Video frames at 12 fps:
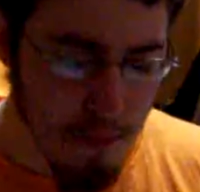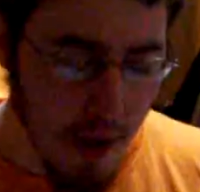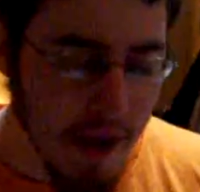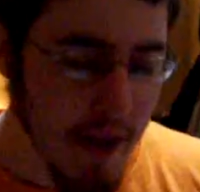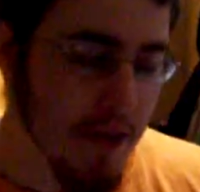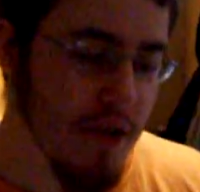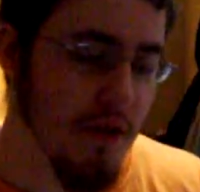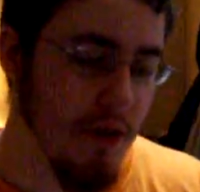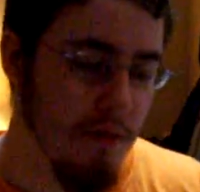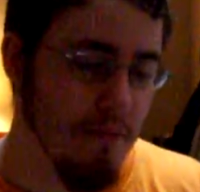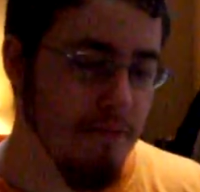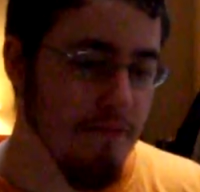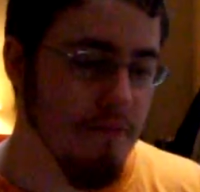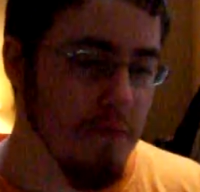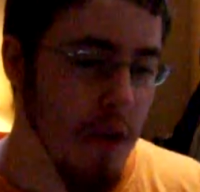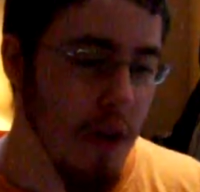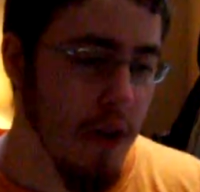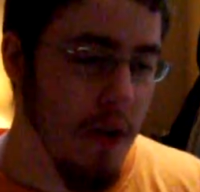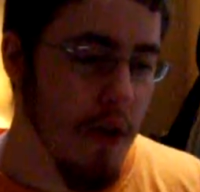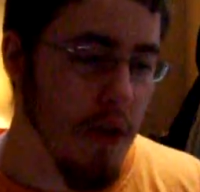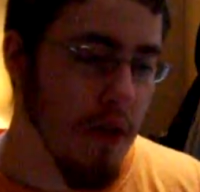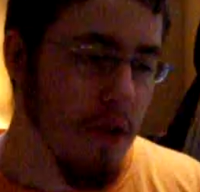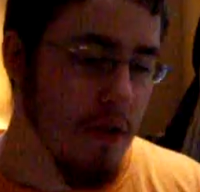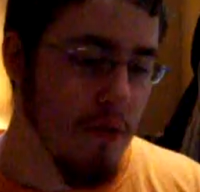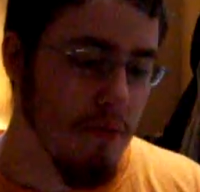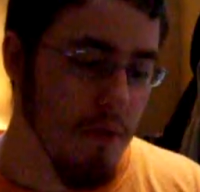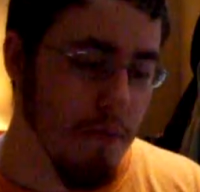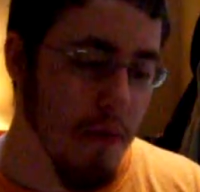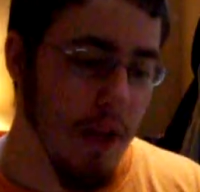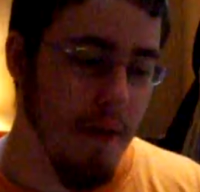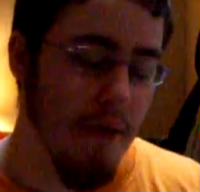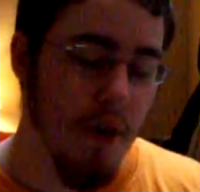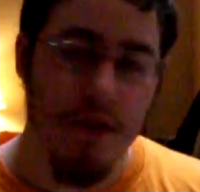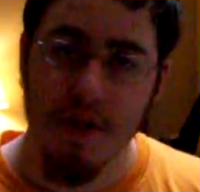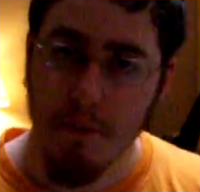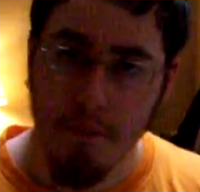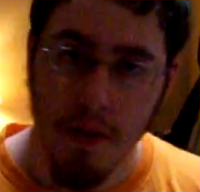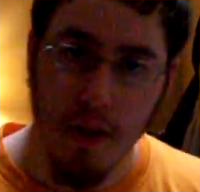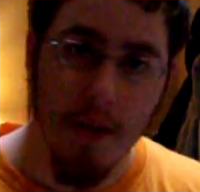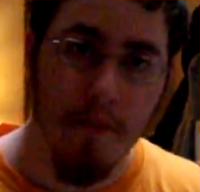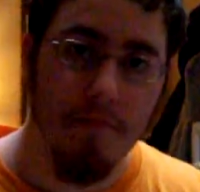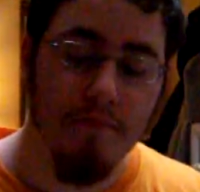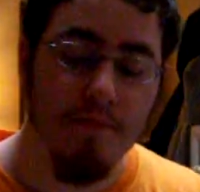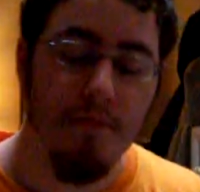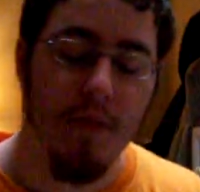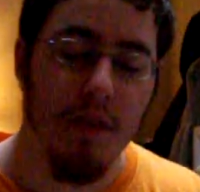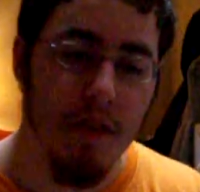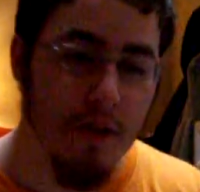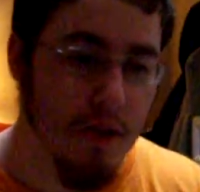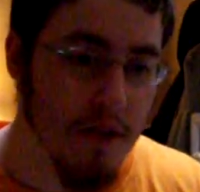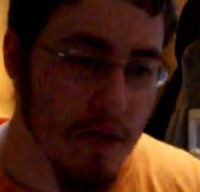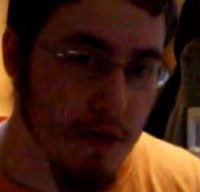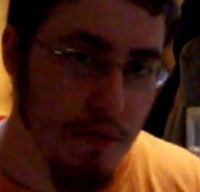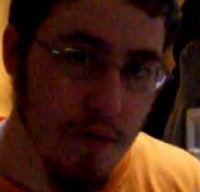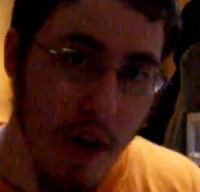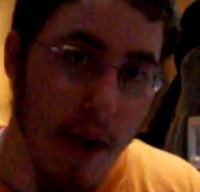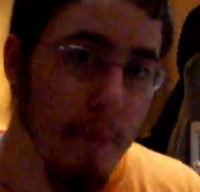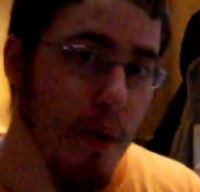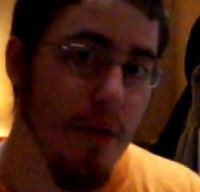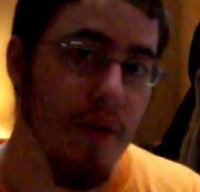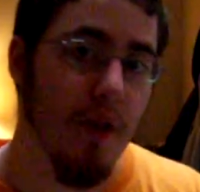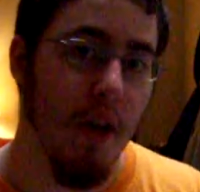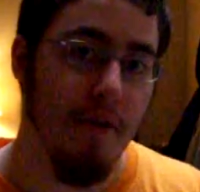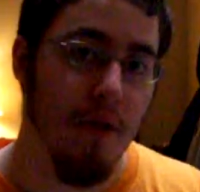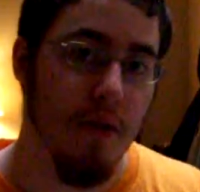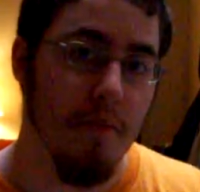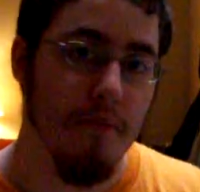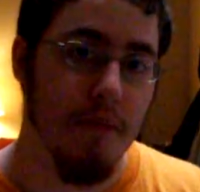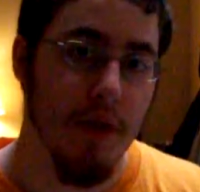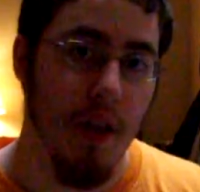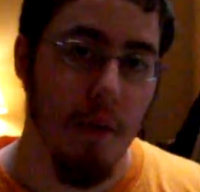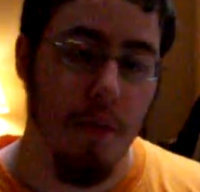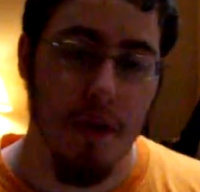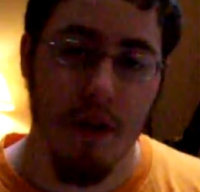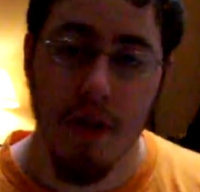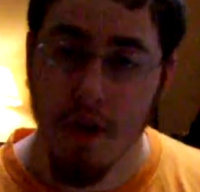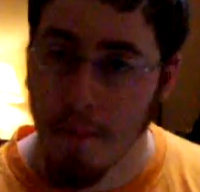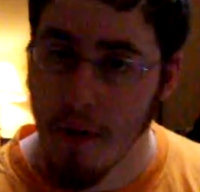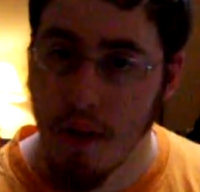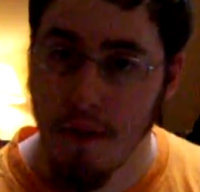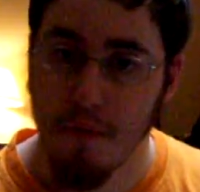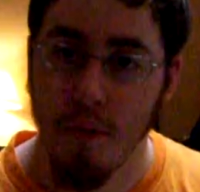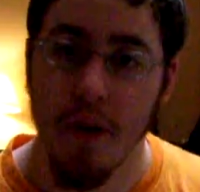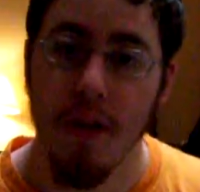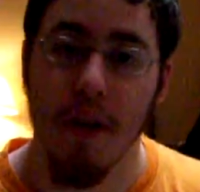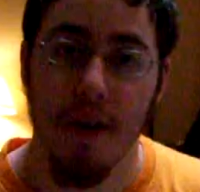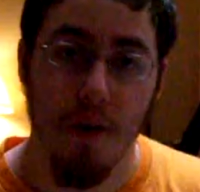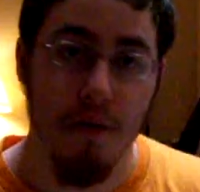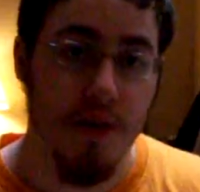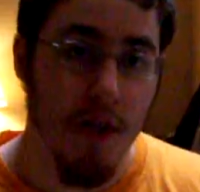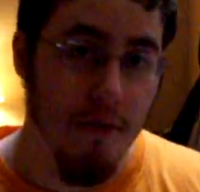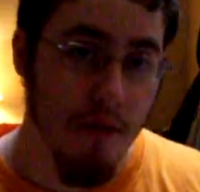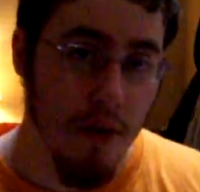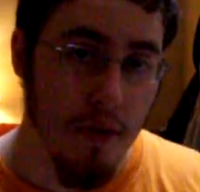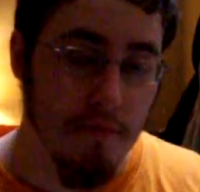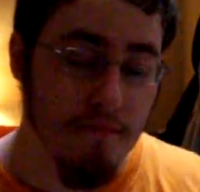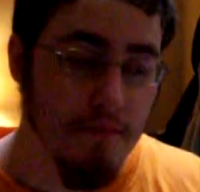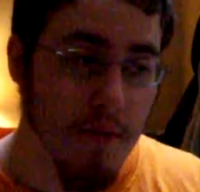My answer would be very simply to not pull the lever that would kill my loved one and go and save her,